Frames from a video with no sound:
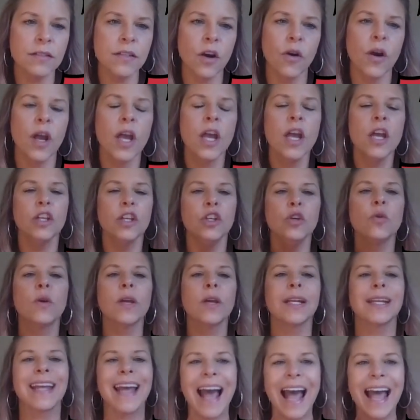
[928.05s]
So you
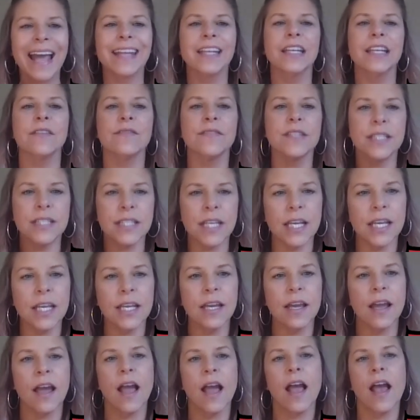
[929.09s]
can kind of
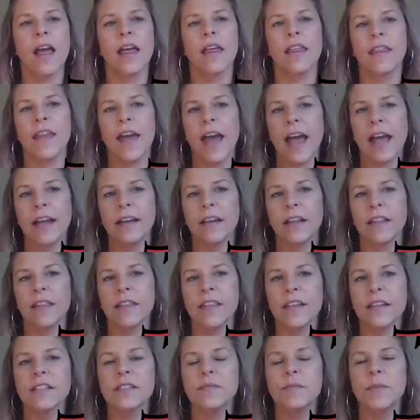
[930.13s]
see that
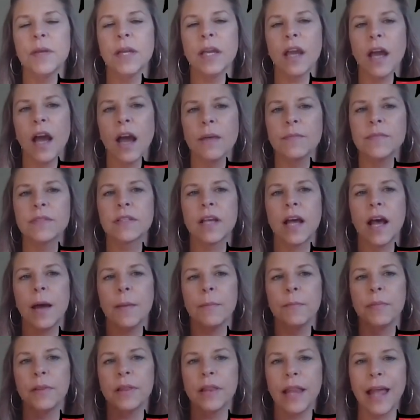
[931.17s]
this becomes
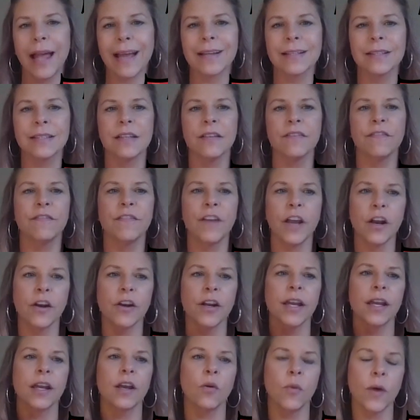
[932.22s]
complex
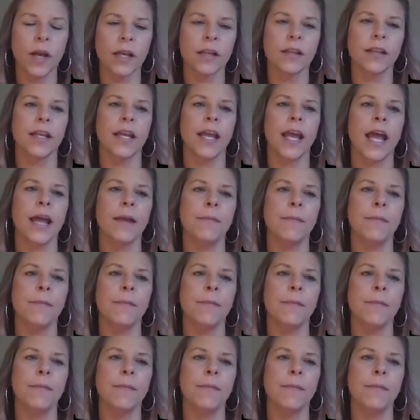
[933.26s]
very quickly,